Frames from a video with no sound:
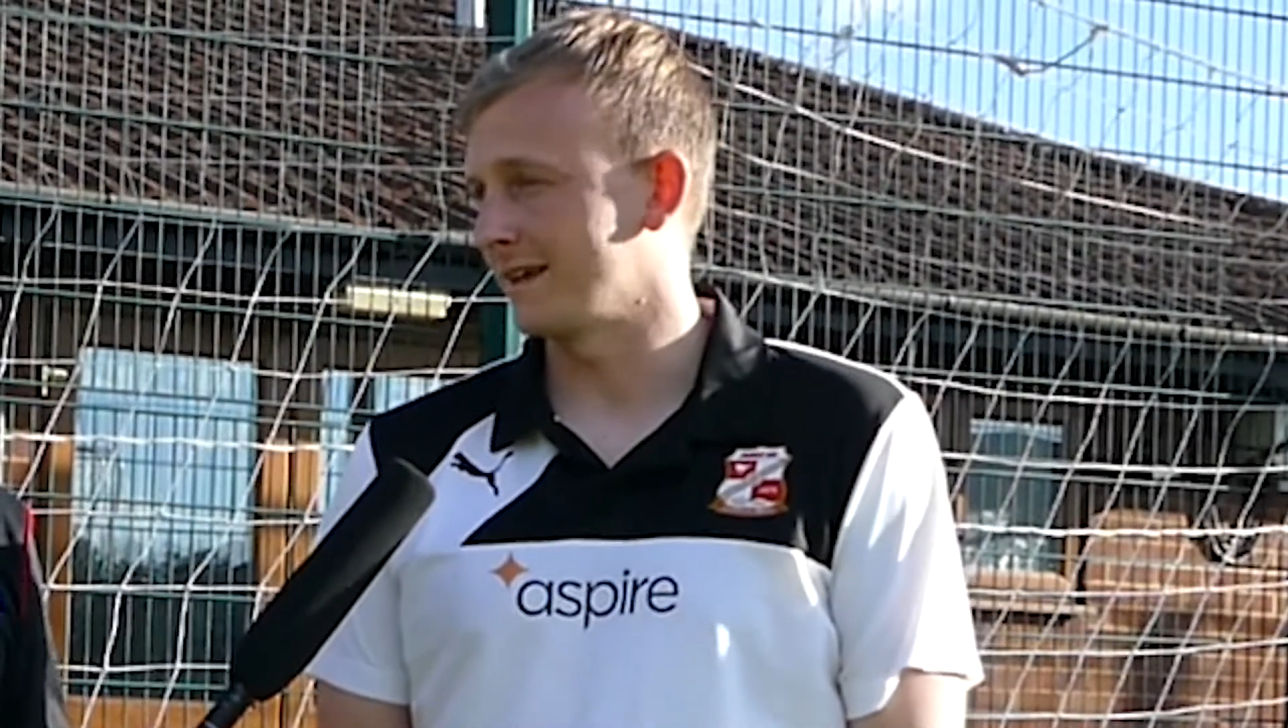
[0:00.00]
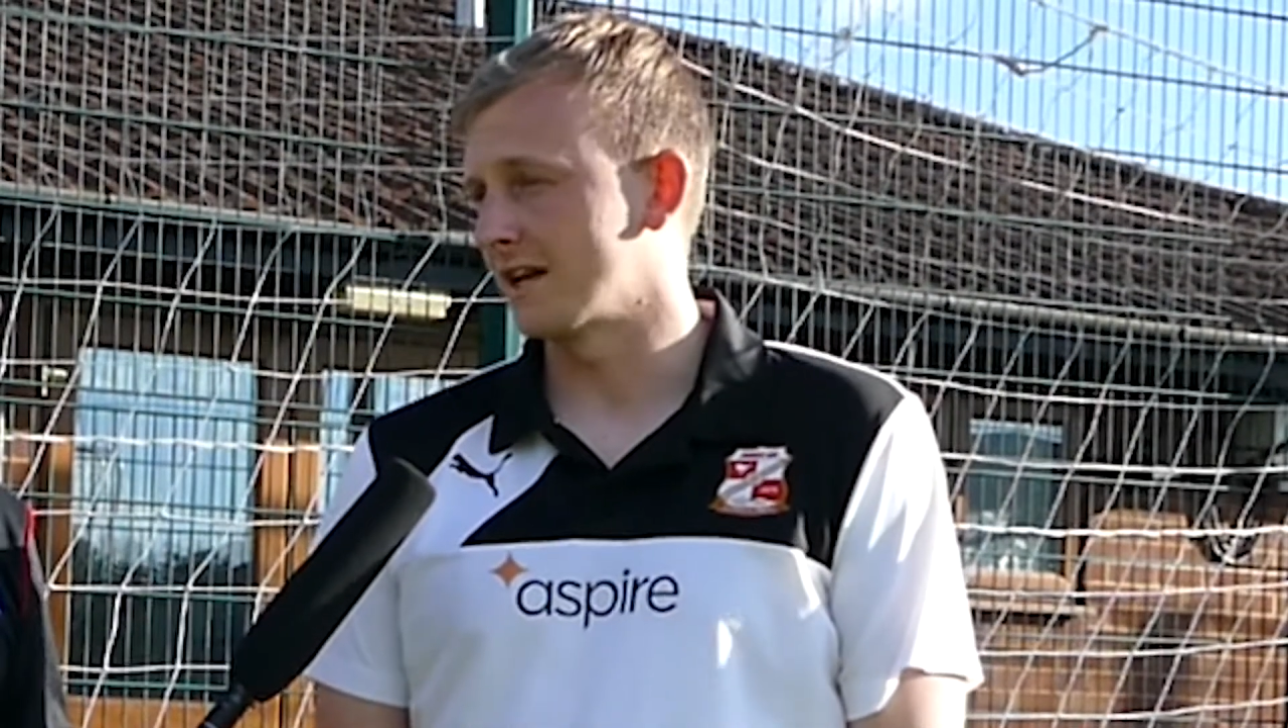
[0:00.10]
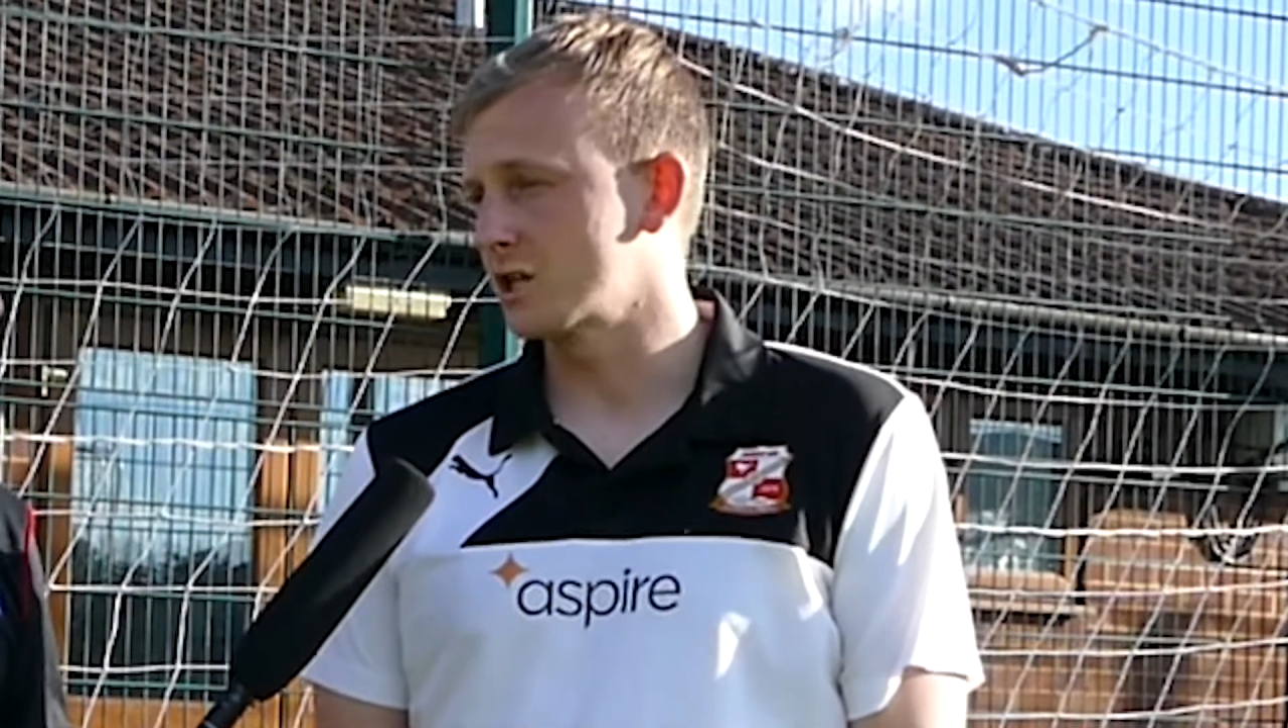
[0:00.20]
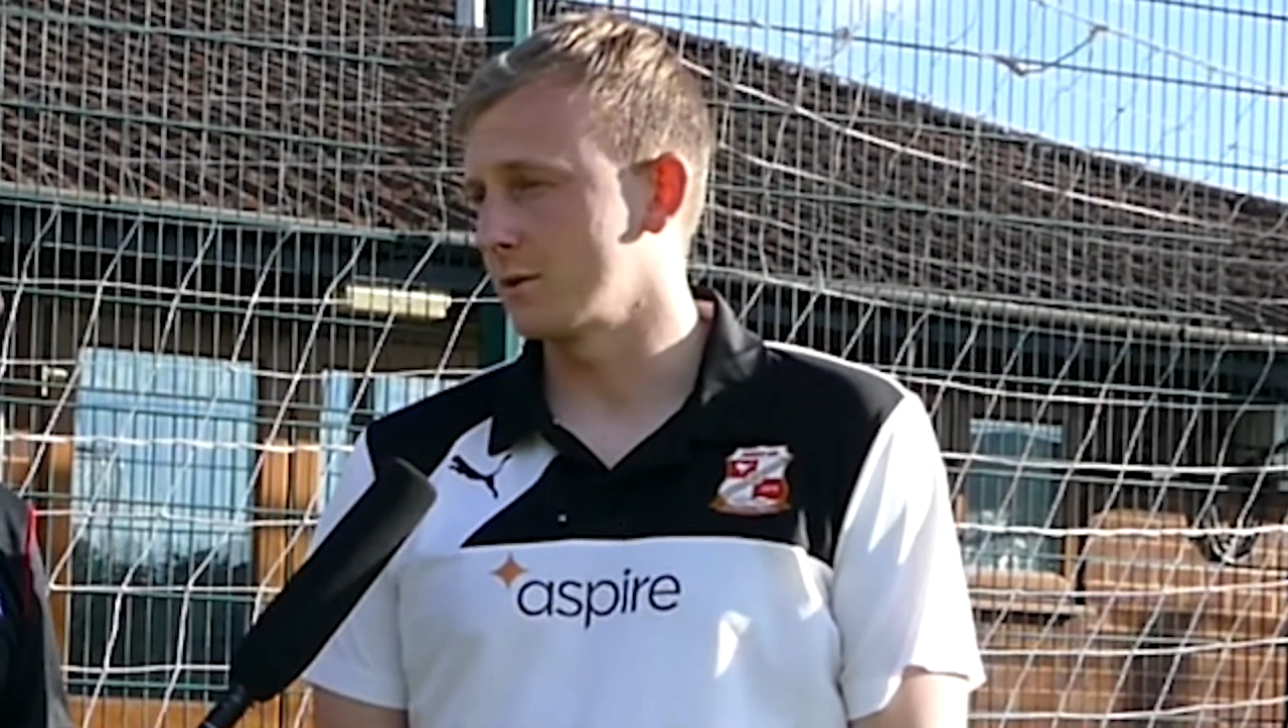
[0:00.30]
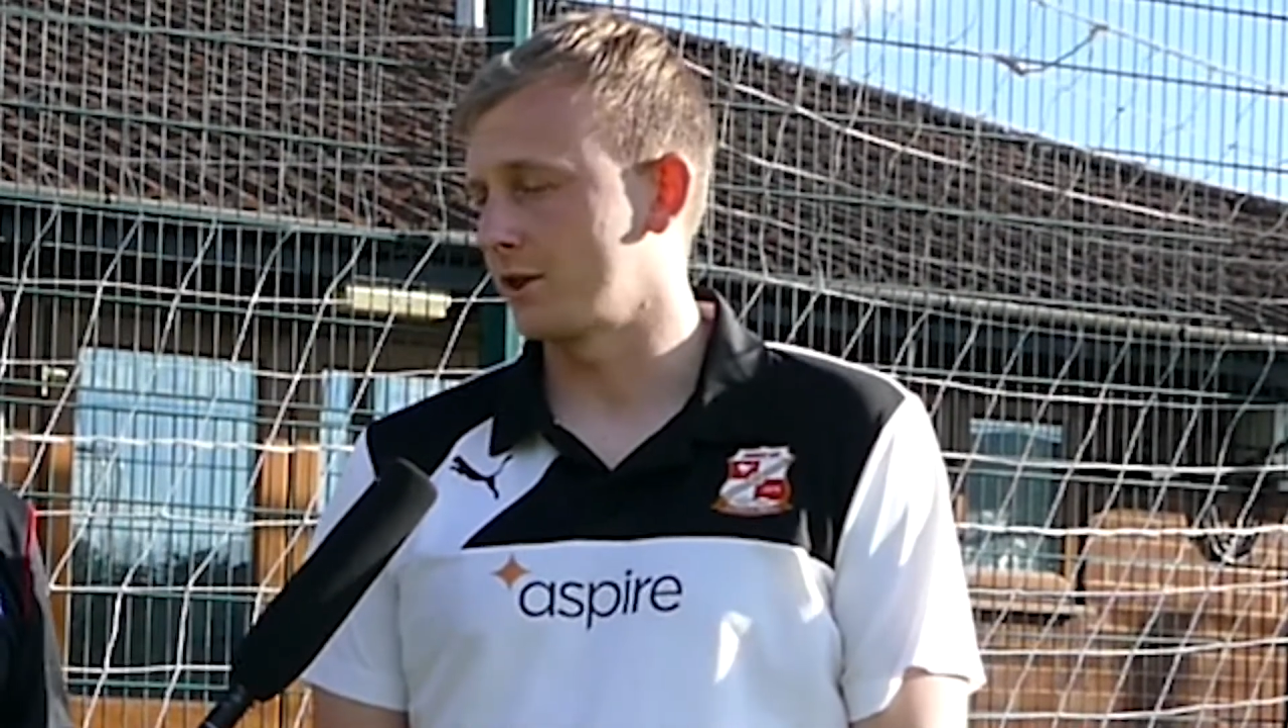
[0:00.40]
get
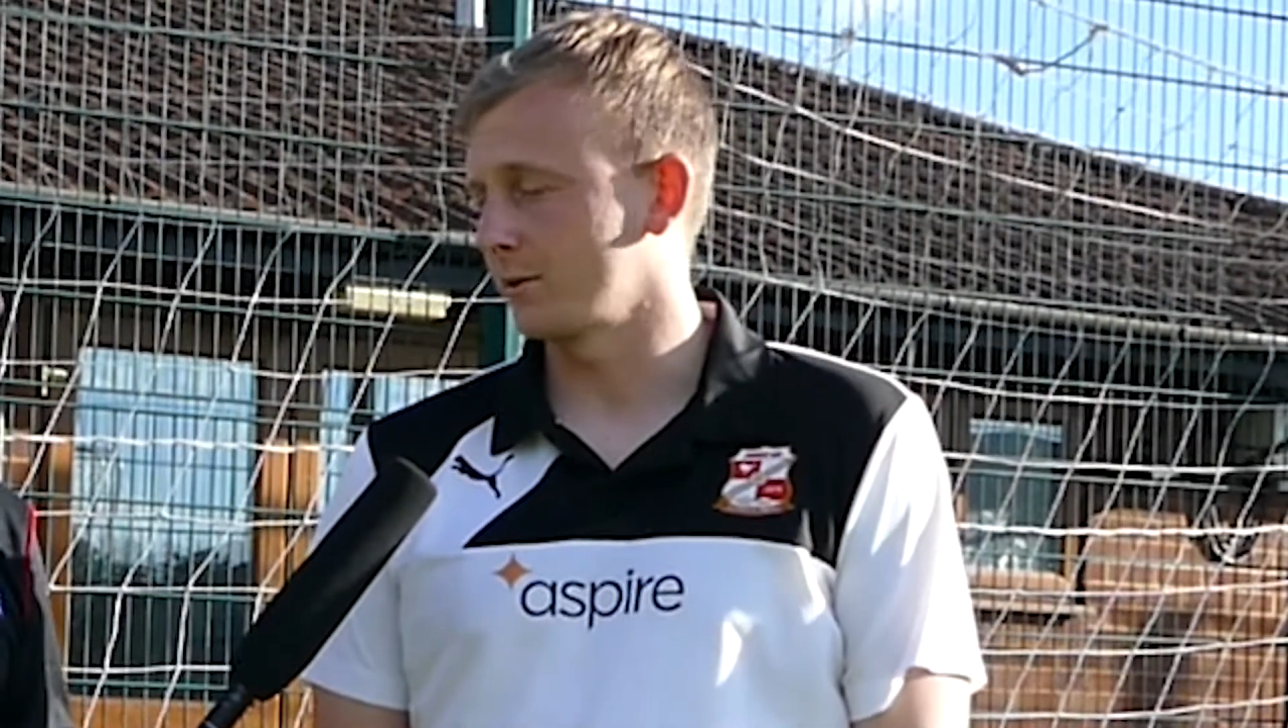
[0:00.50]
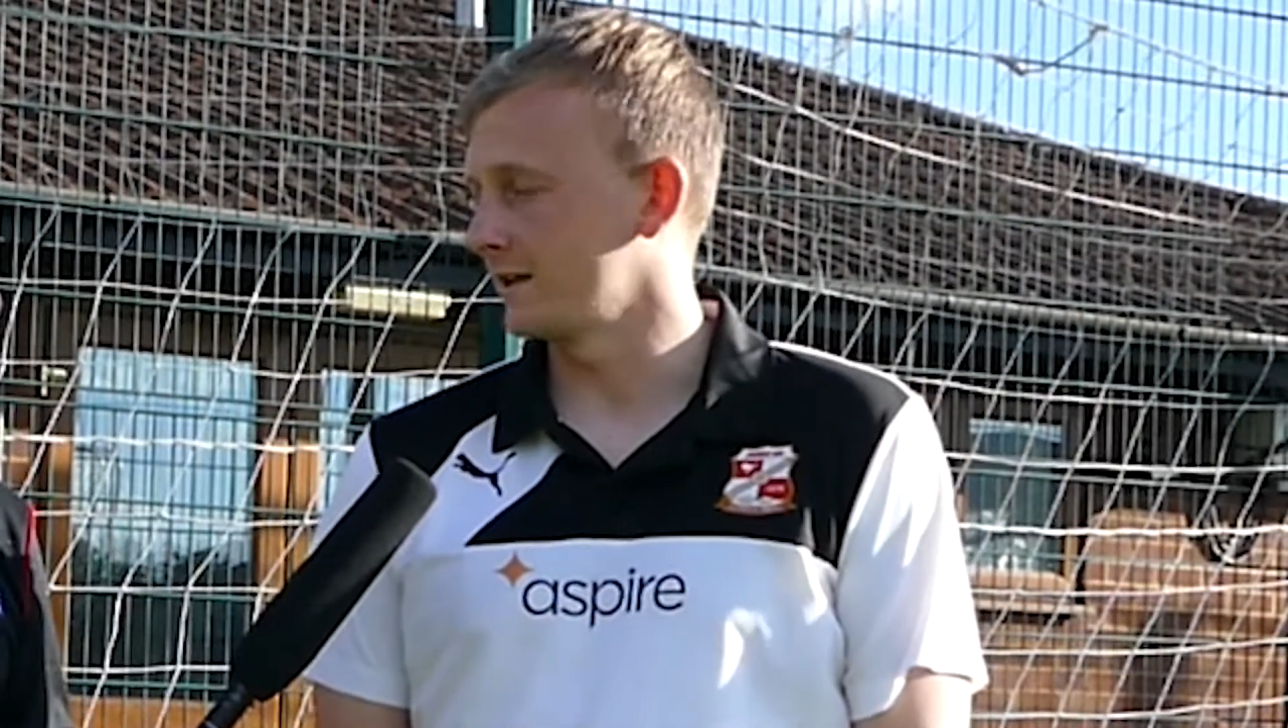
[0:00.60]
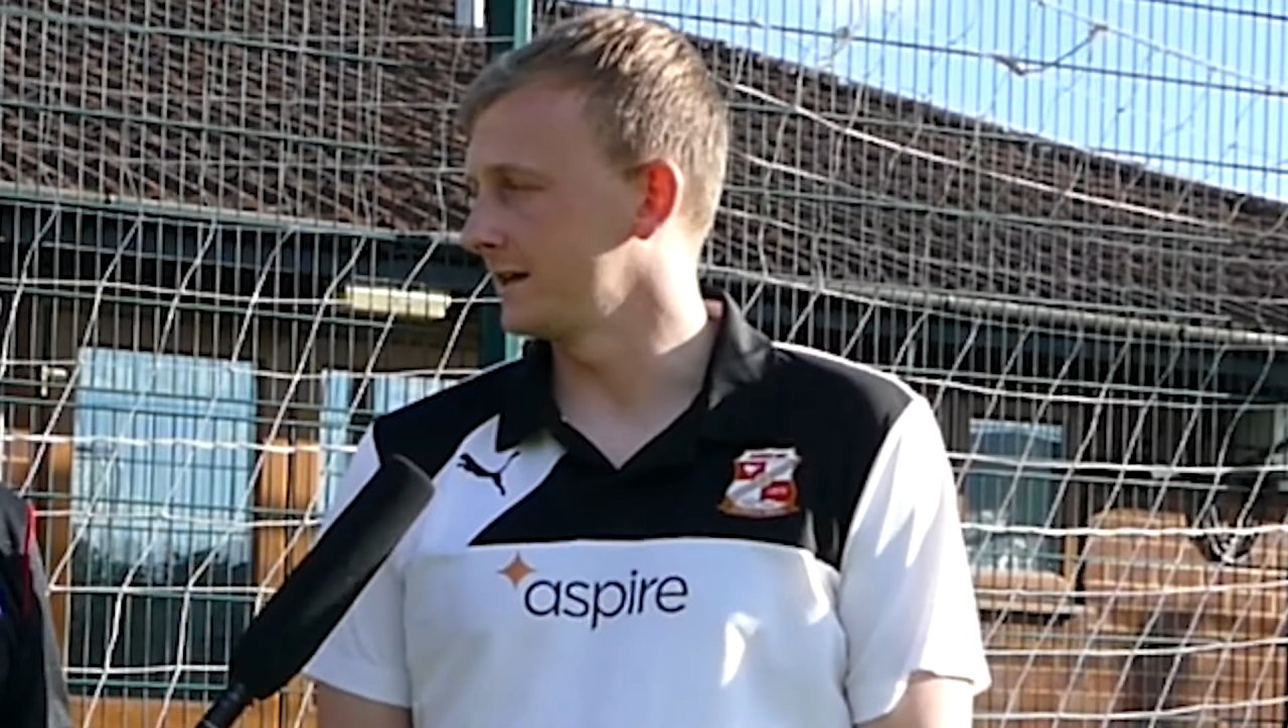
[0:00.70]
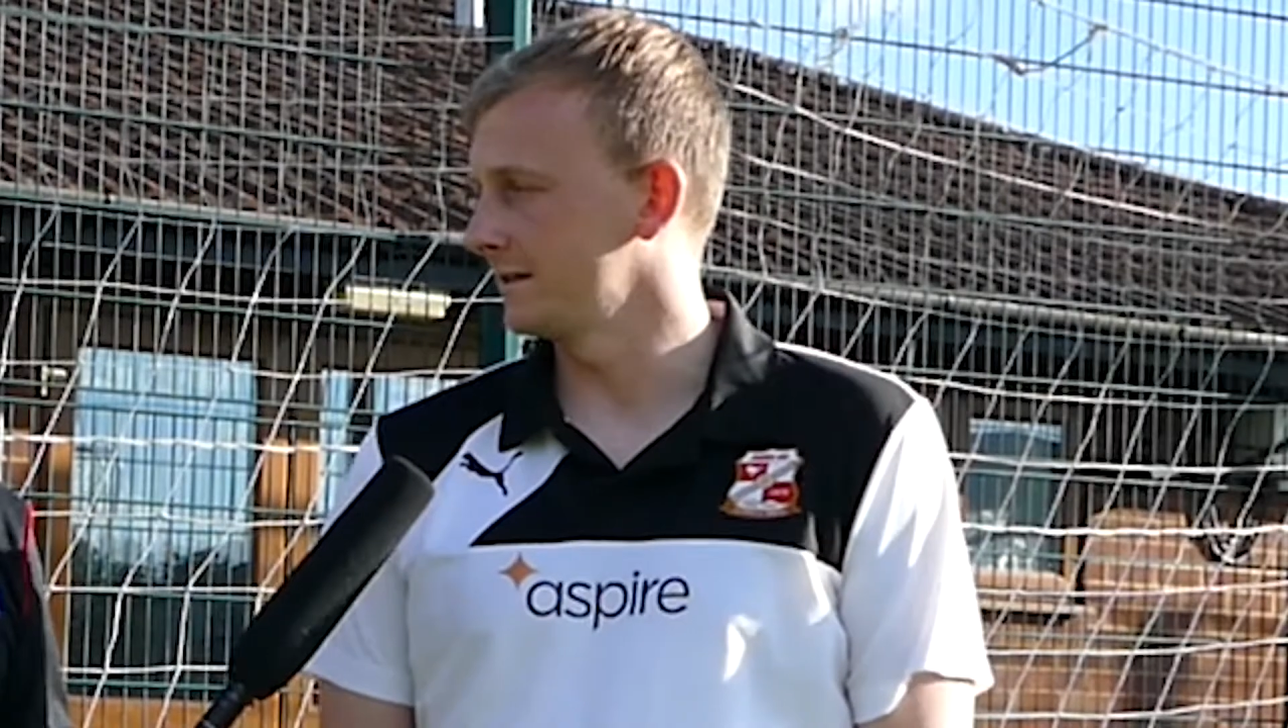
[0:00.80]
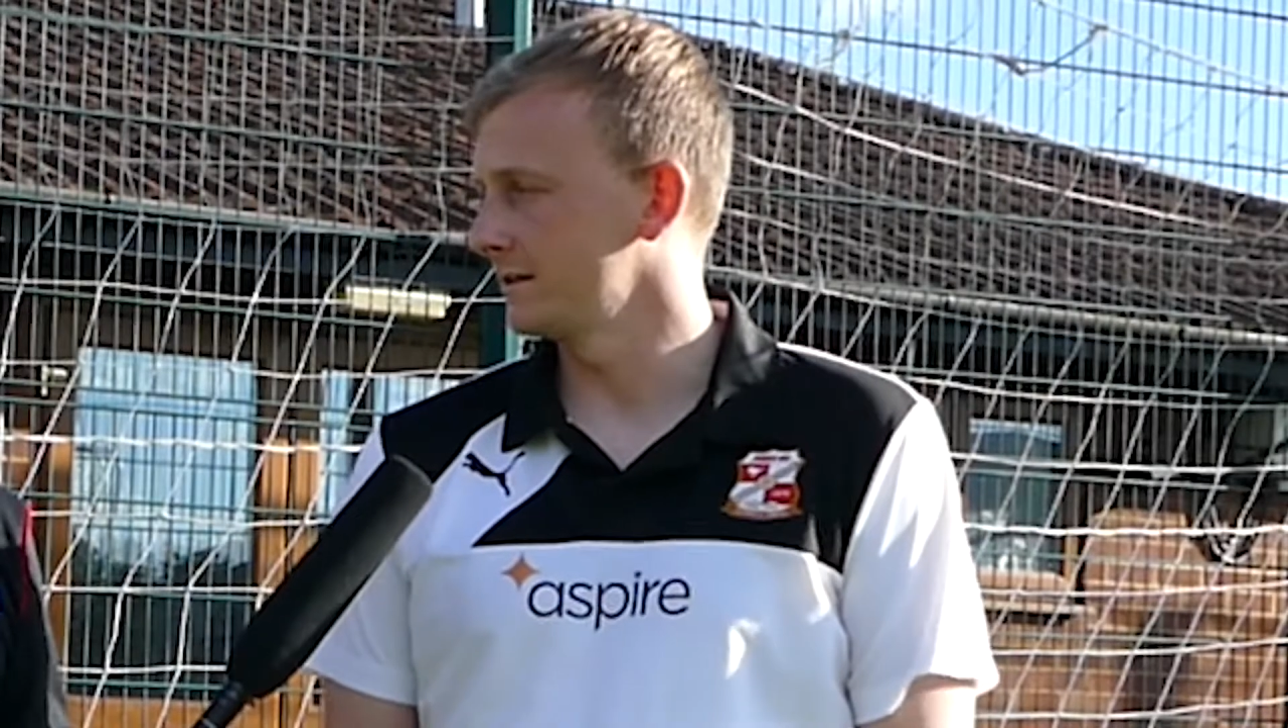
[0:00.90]
2 or 3